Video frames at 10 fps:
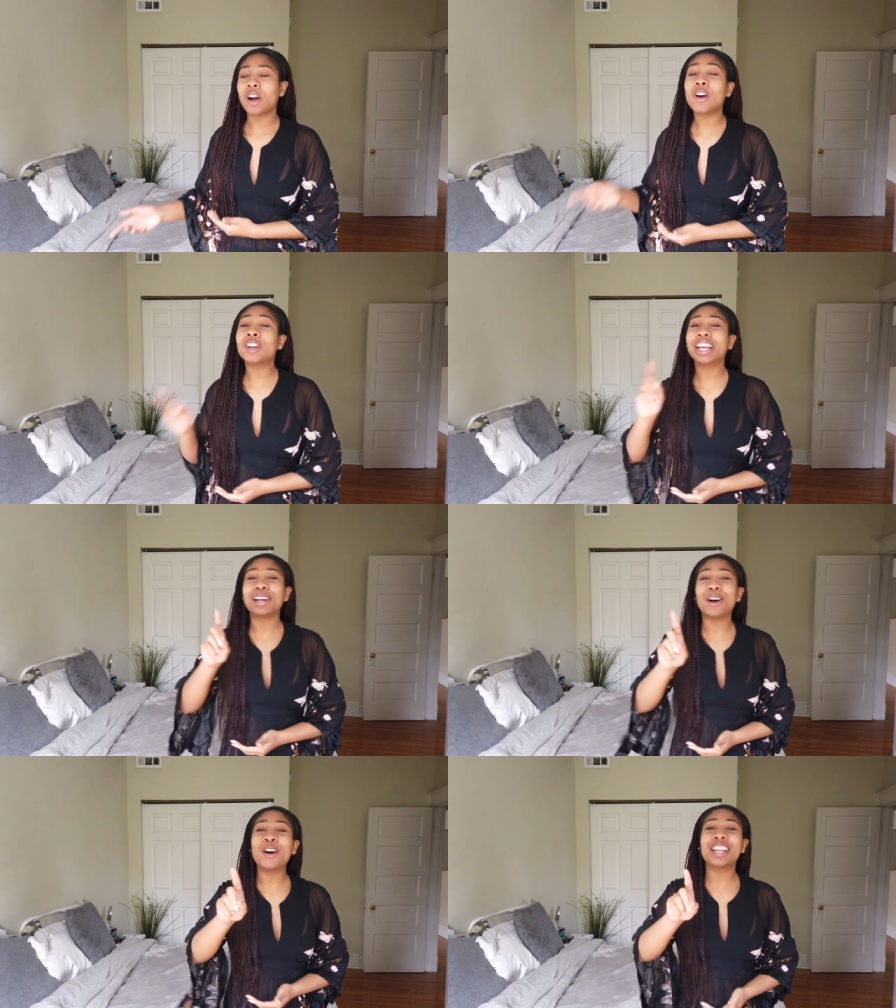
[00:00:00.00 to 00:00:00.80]
Oh
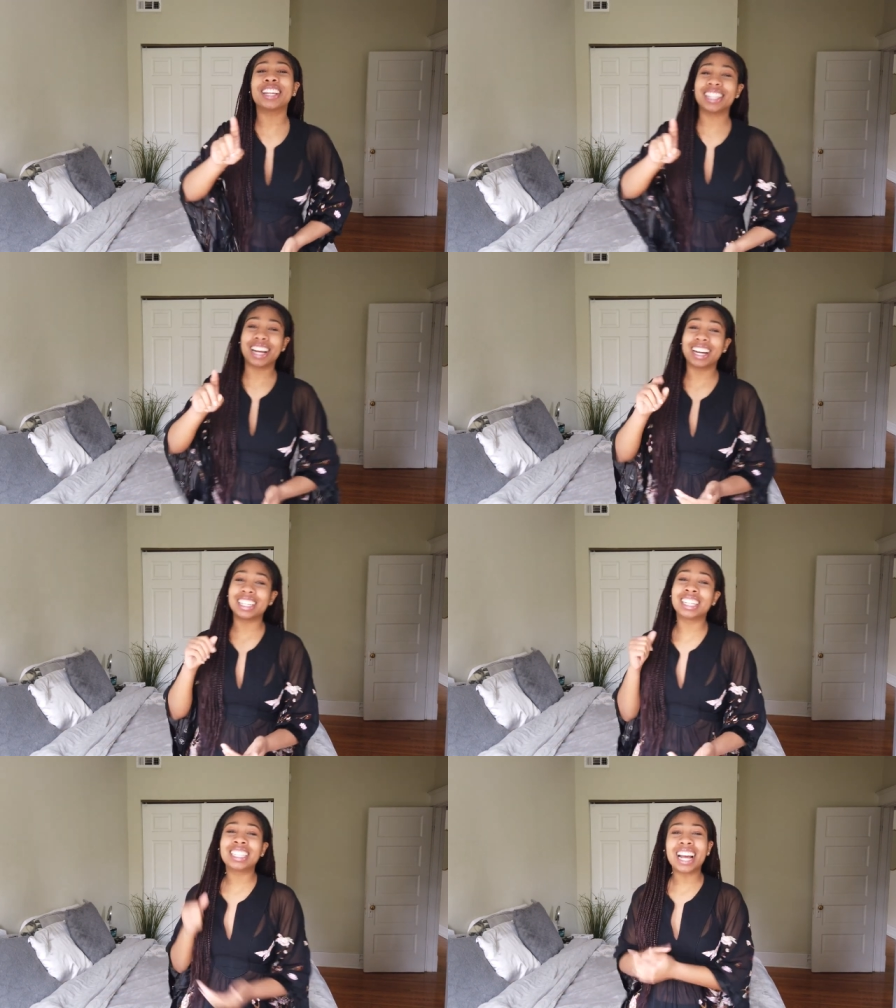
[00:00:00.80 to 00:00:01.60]
yeah, oh
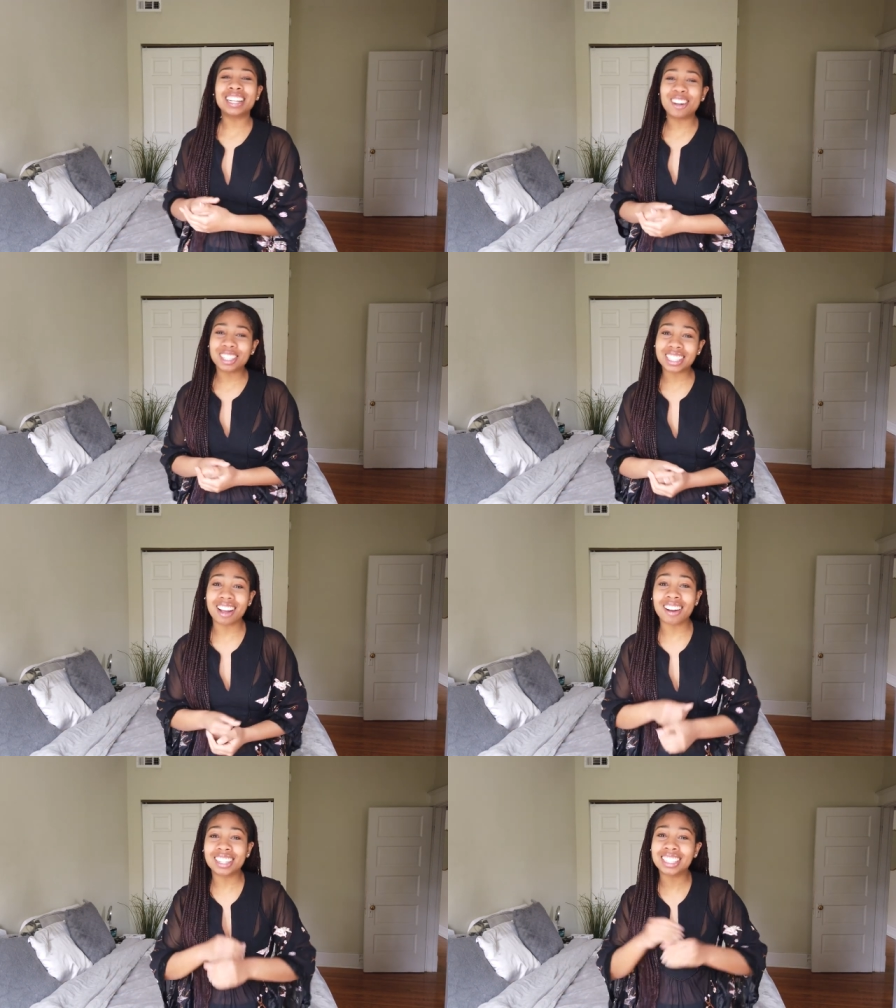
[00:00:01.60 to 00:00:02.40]
yeah, y'all. Did y'all notice
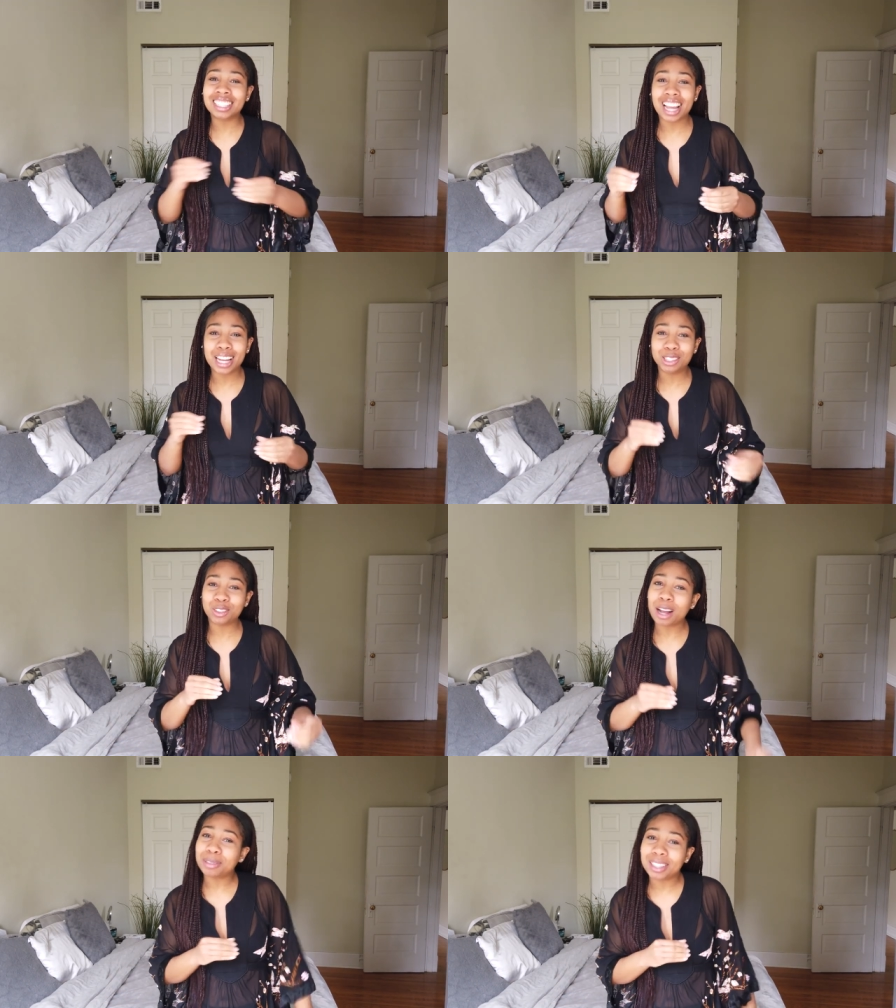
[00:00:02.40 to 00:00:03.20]
all these name
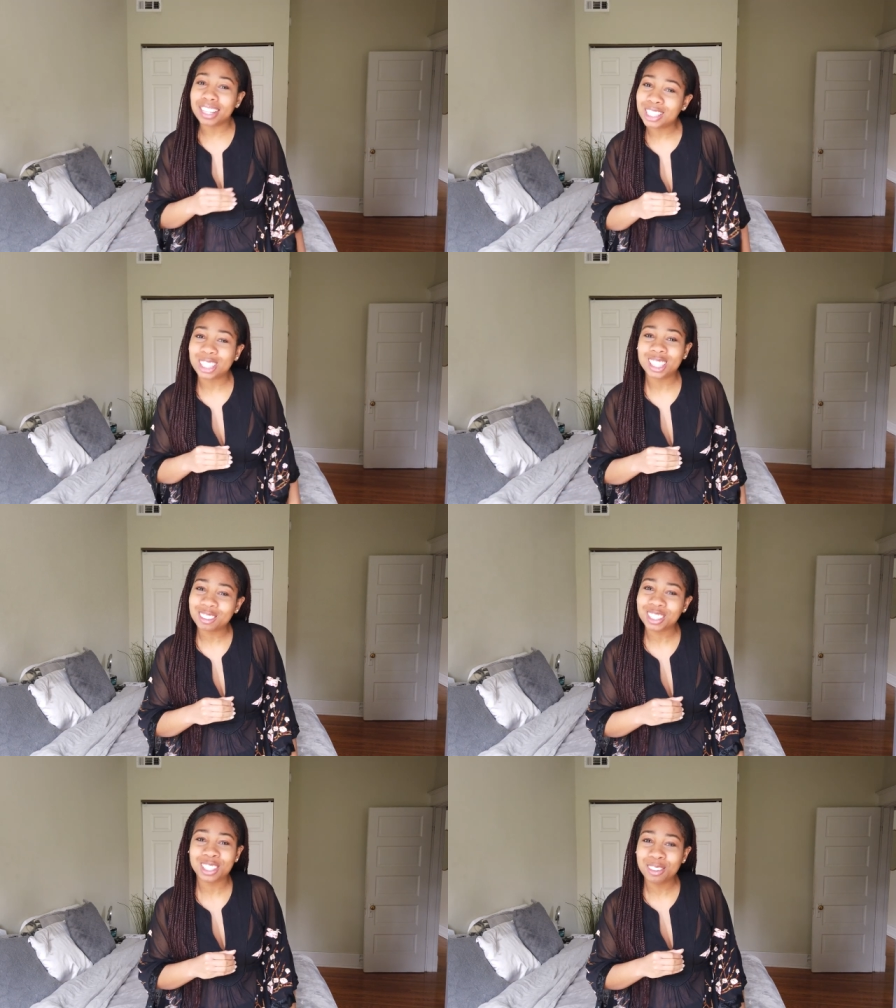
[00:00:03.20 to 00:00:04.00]
drops
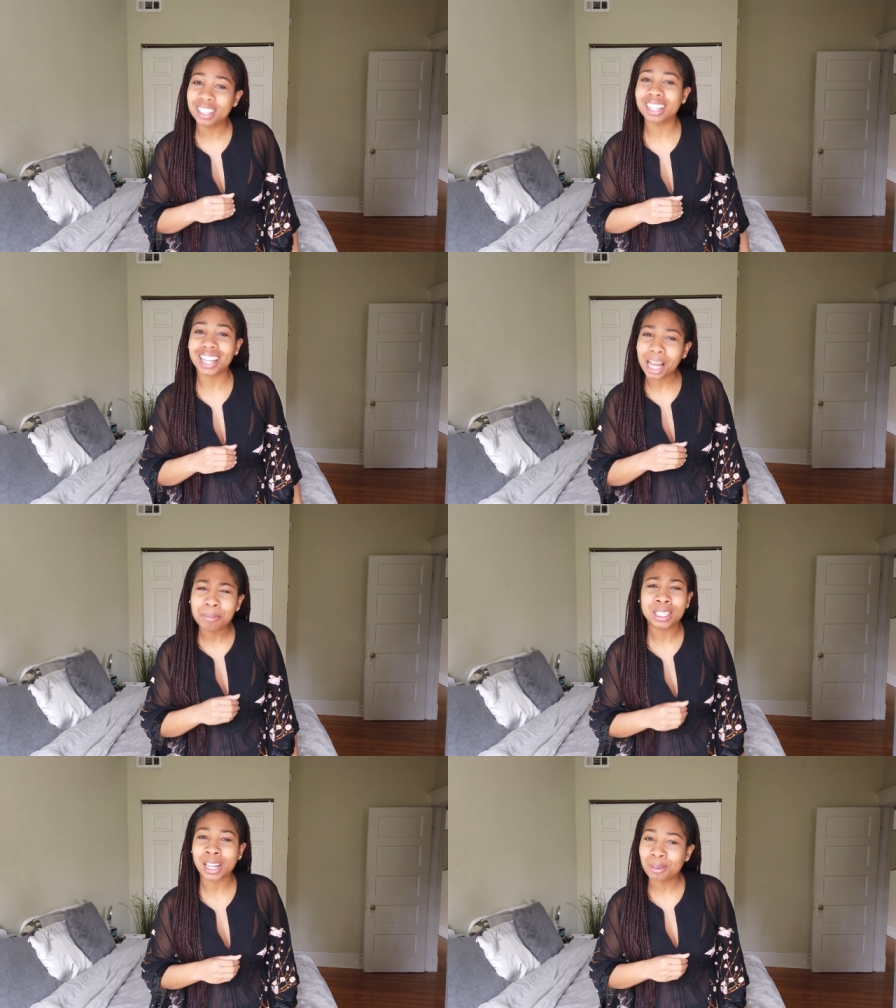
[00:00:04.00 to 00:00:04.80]
Insecure was doing
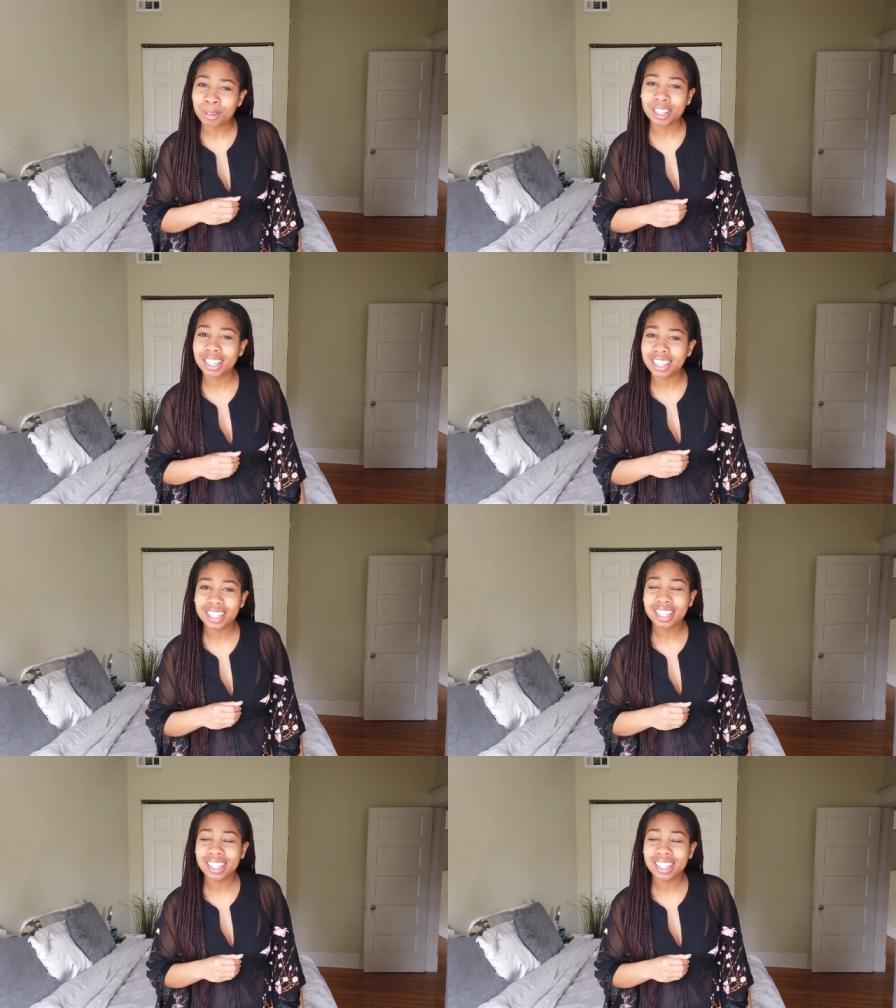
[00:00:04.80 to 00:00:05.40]
episode one?